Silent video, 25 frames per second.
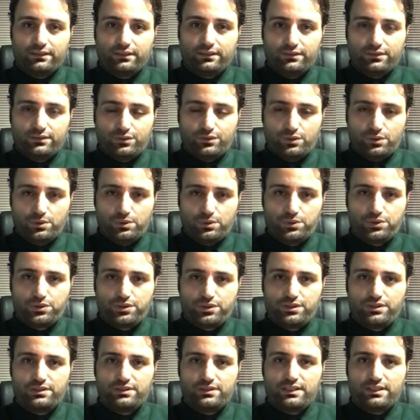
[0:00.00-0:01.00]

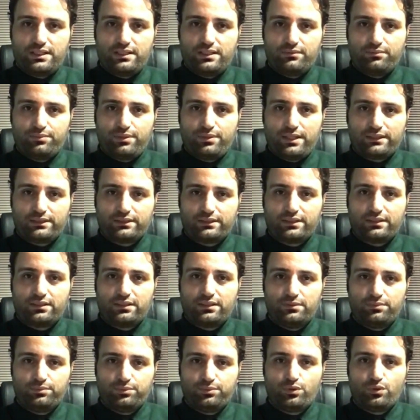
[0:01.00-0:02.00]
solutions and practical
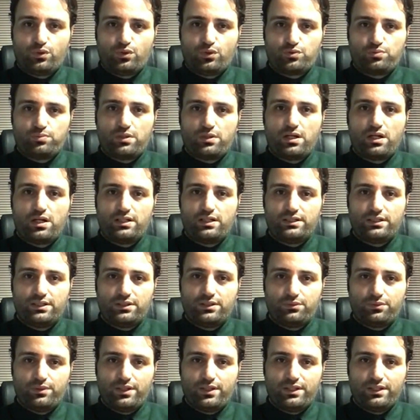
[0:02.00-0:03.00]
approach by the
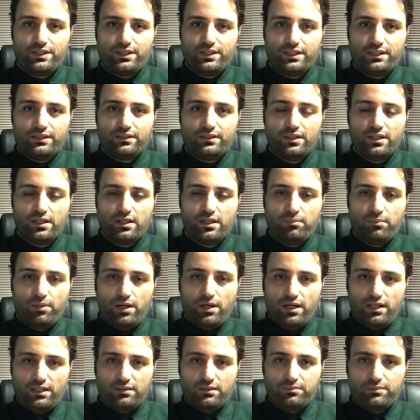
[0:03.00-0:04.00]
Iranian
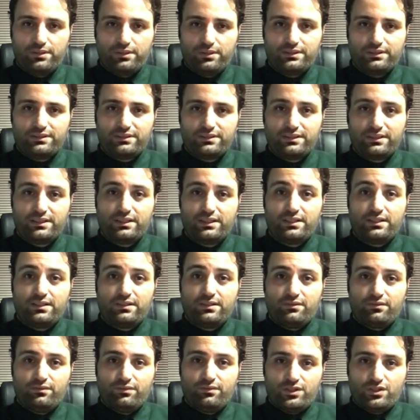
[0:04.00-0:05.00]
parliament,
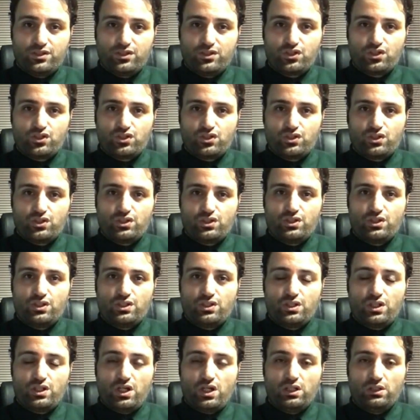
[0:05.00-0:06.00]
which
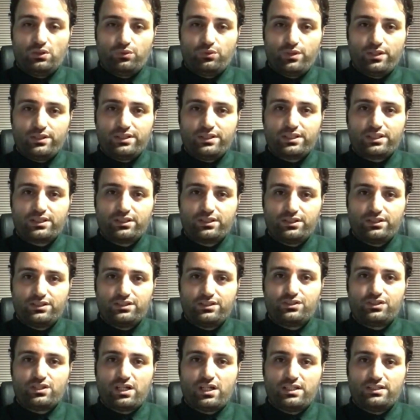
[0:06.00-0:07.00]
already
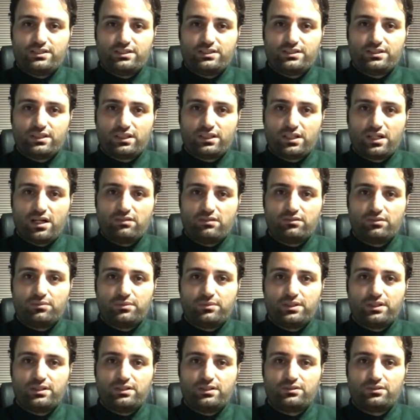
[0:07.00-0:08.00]
criticizes the
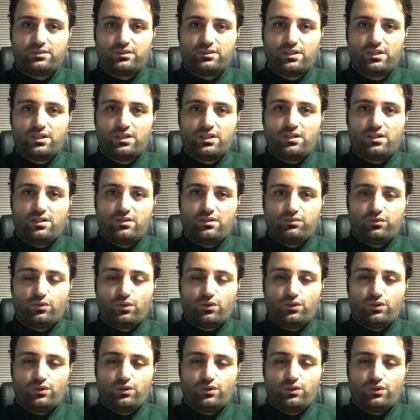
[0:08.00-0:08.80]
government for